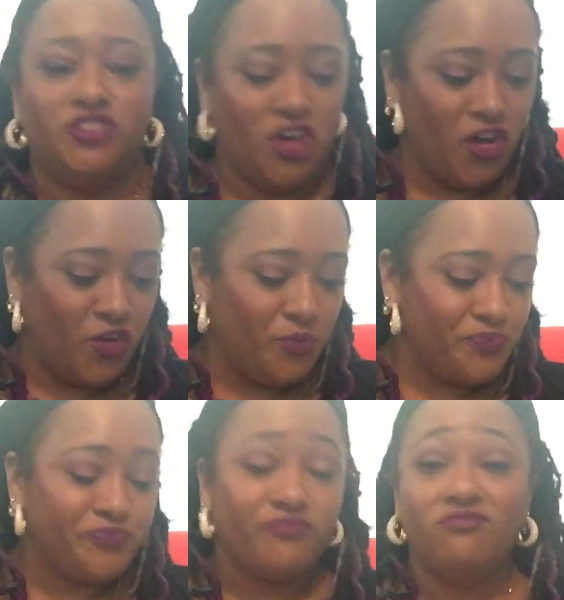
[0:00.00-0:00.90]
So,
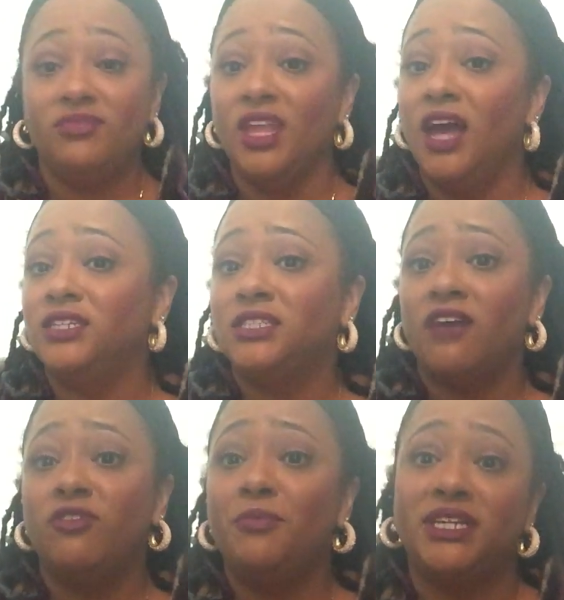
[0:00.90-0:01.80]
I just
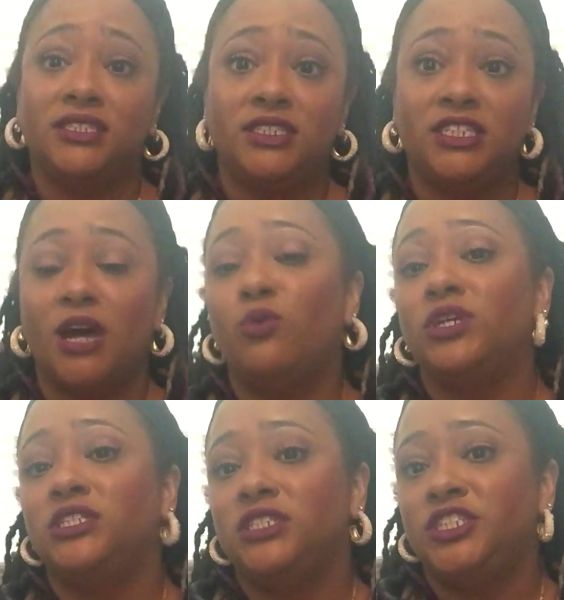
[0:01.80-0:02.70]
have a message that I
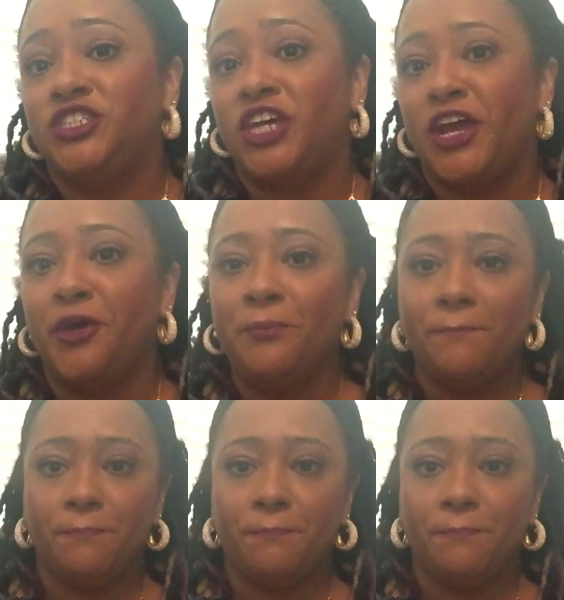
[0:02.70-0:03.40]
wanted to share,